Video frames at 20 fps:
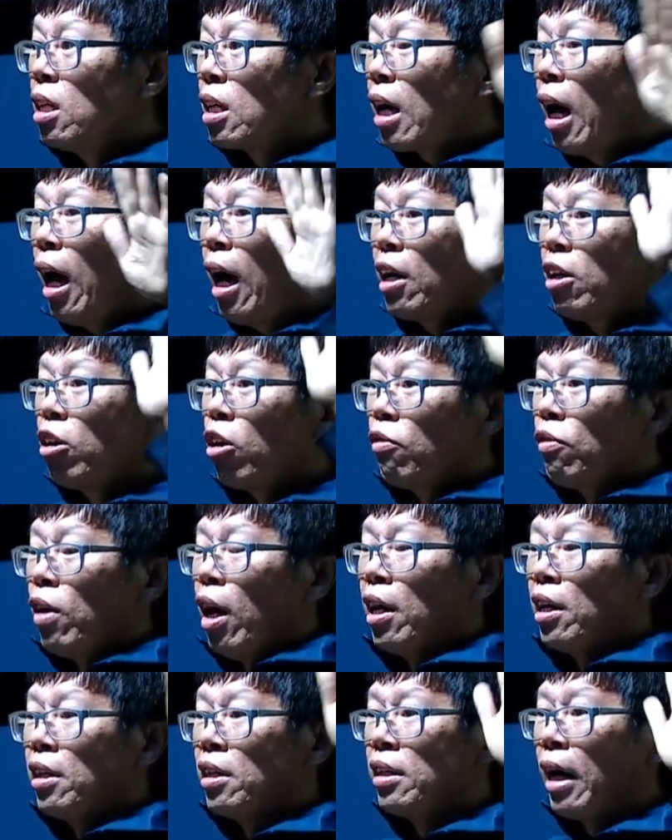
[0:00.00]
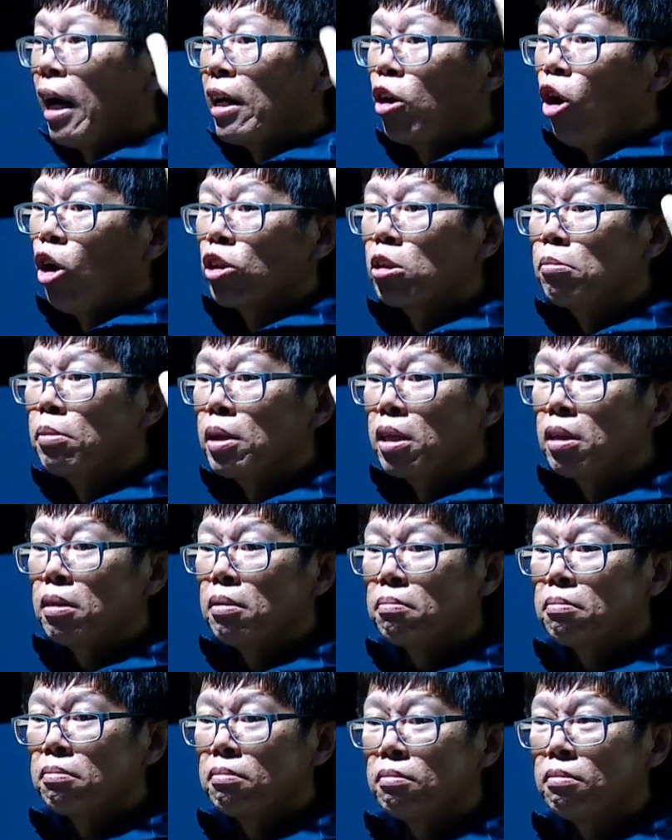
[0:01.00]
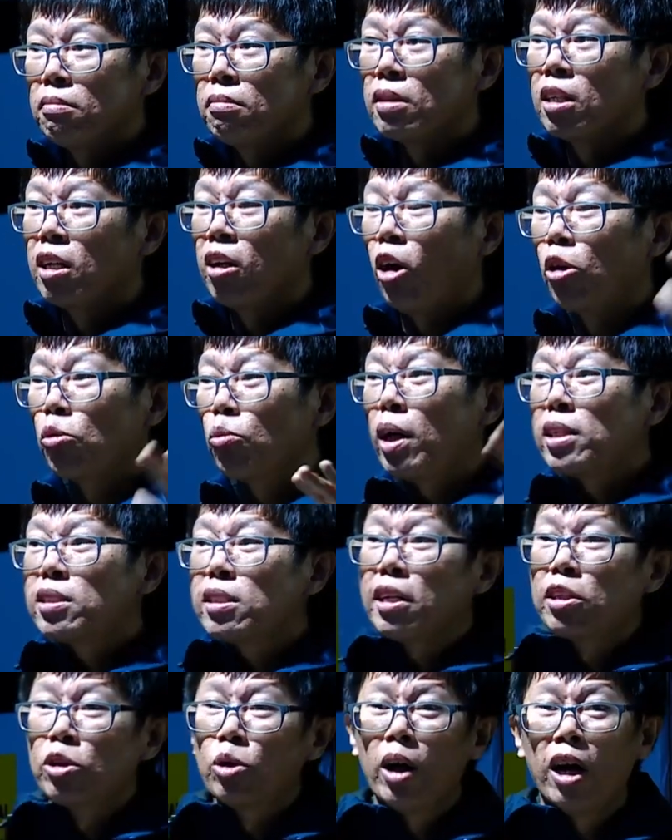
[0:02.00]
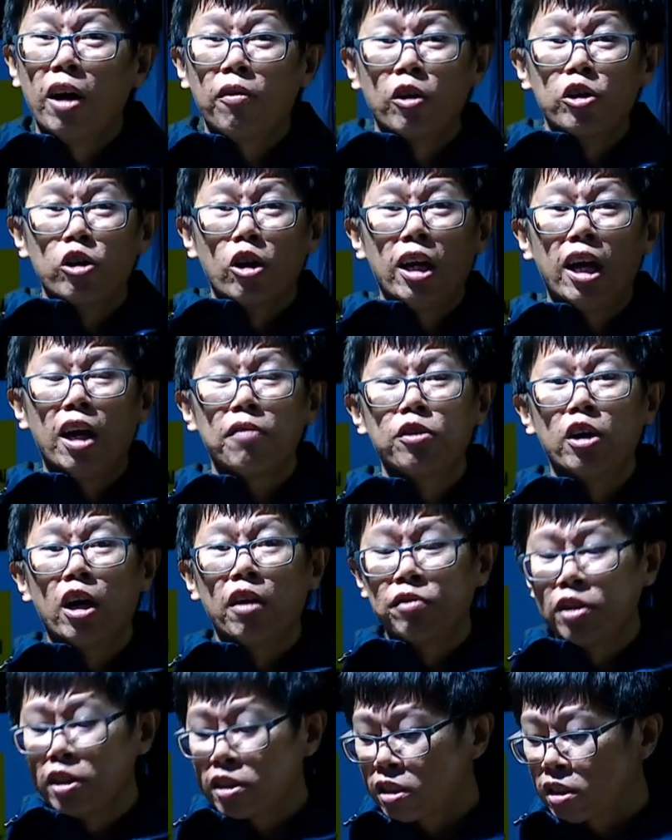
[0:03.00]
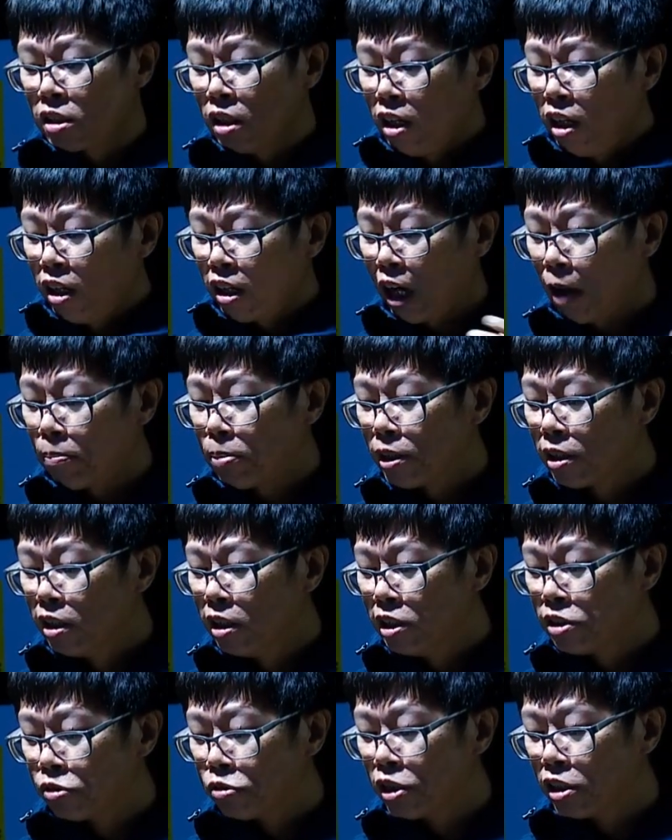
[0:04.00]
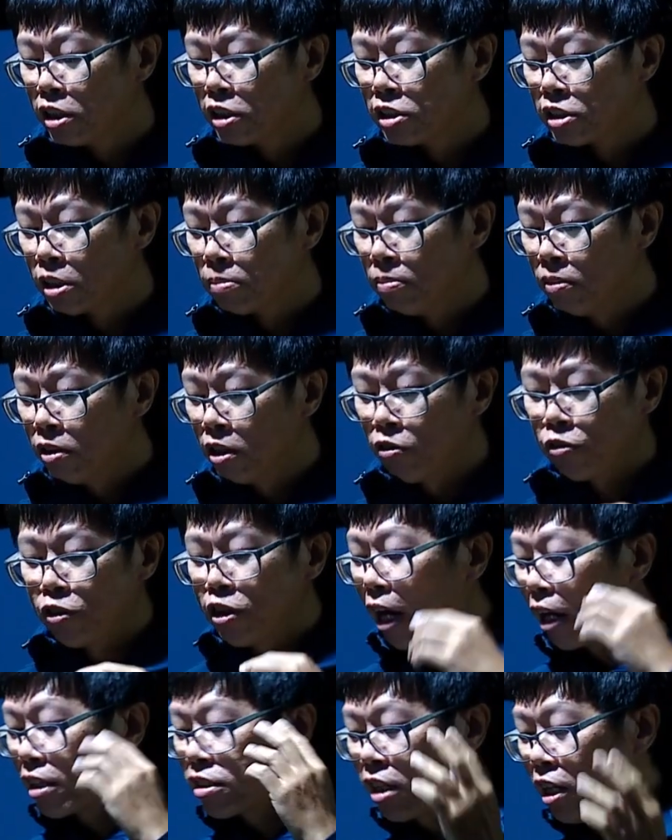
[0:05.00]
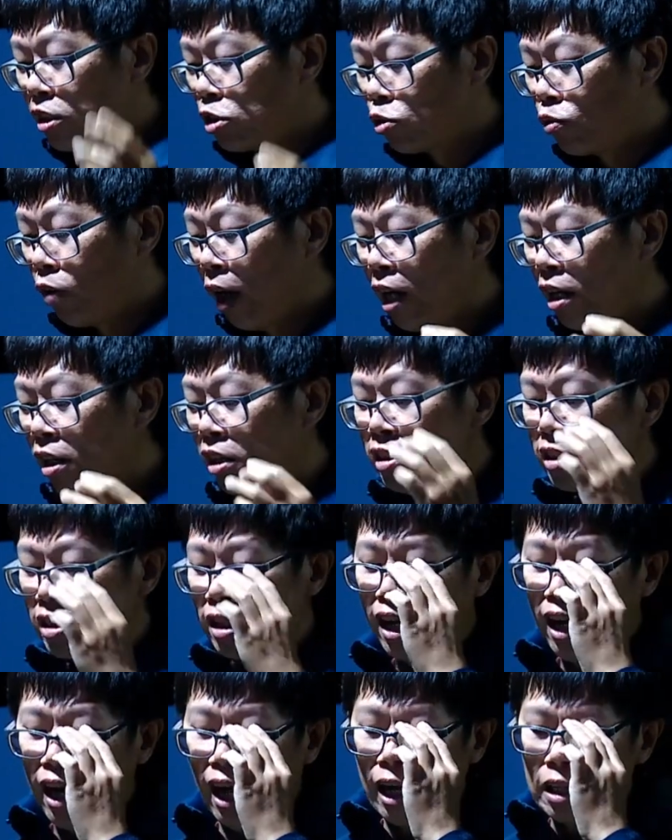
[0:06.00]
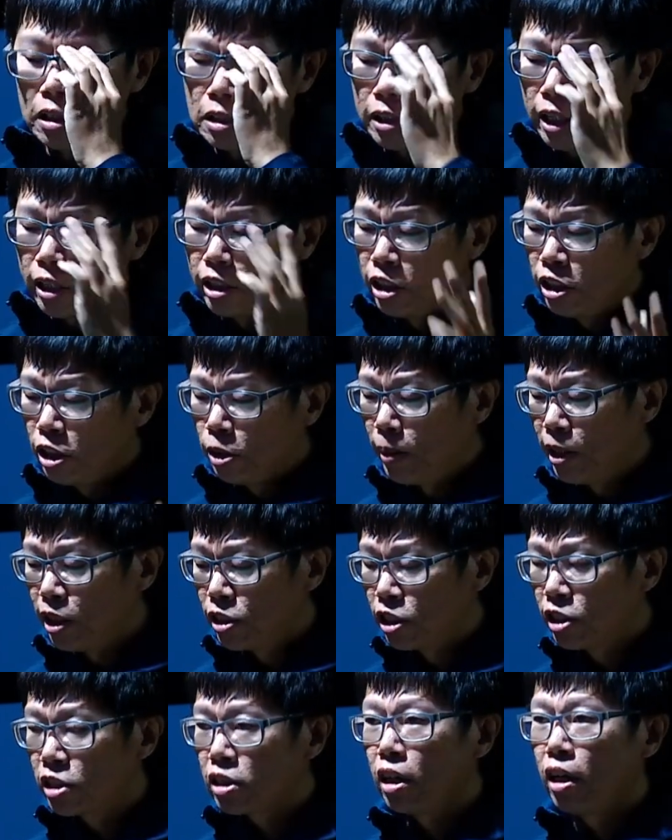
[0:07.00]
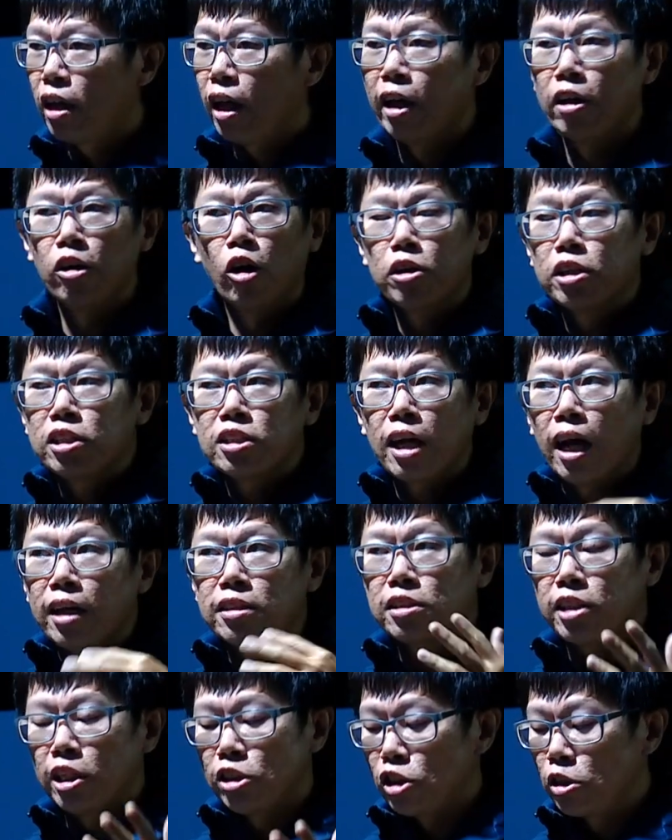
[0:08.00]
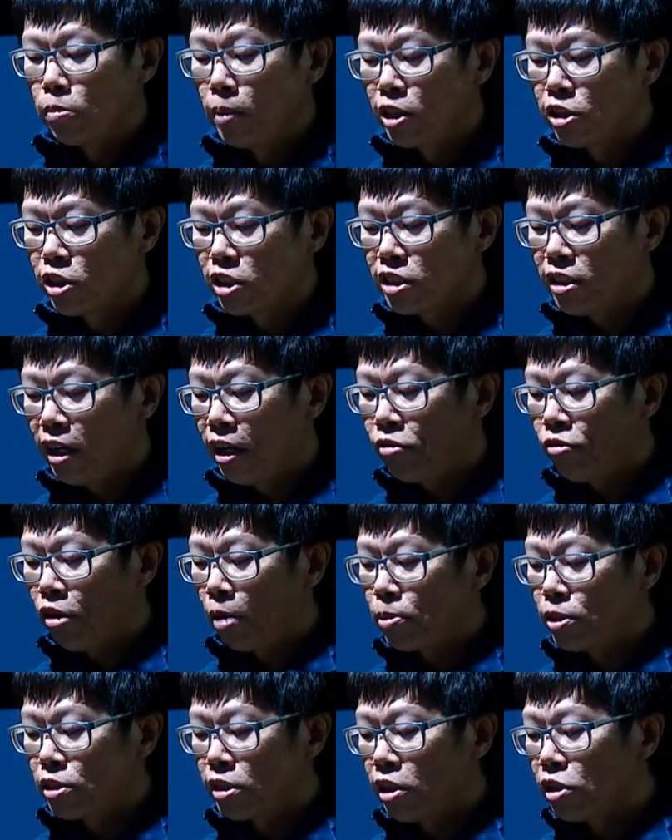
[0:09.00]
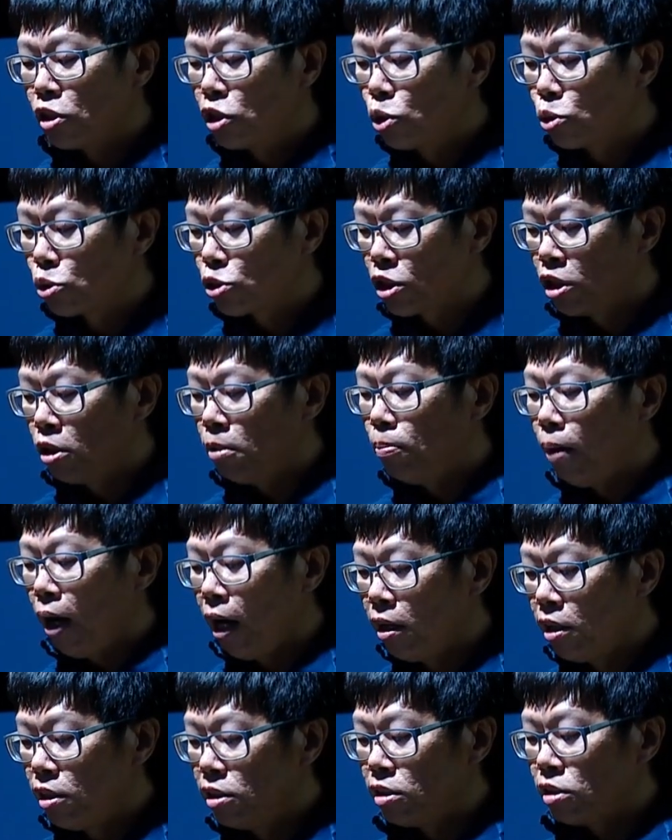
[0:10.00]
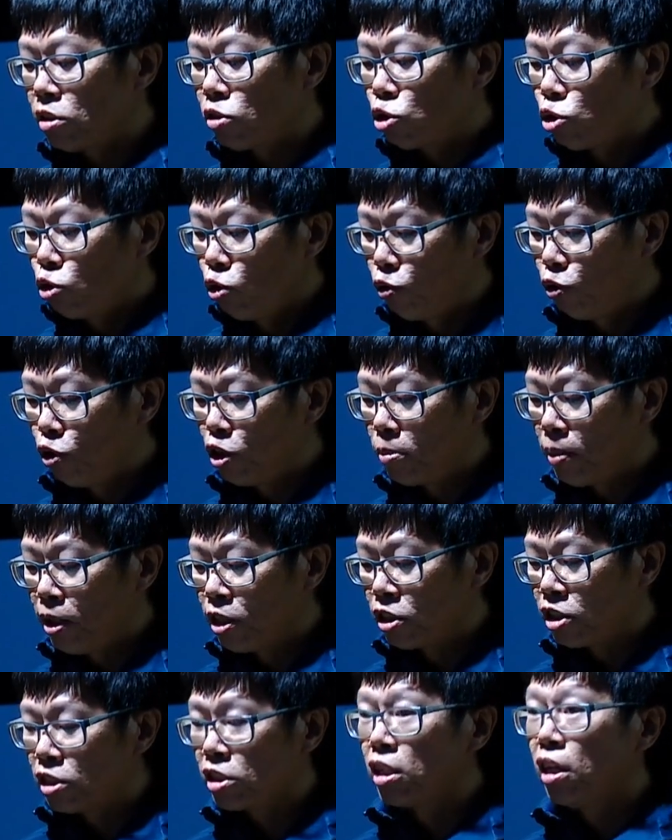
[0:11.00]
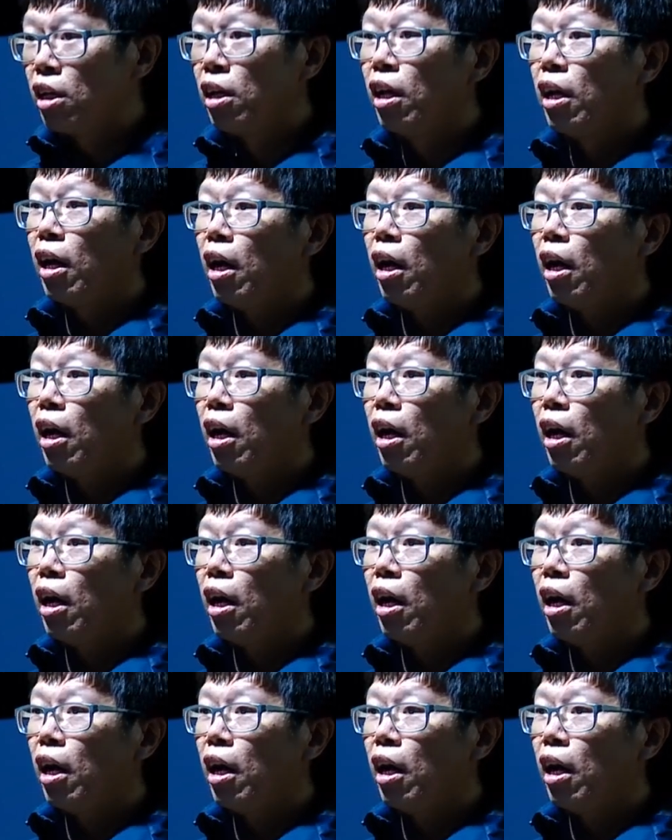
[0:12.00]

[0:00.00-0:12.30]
a kind of like dichotomy. On one side, you have, on your left, you have this capitalist realism, free access to violence, unstaged images, and all these unstaged images then represent neutral, balanced, truthful images.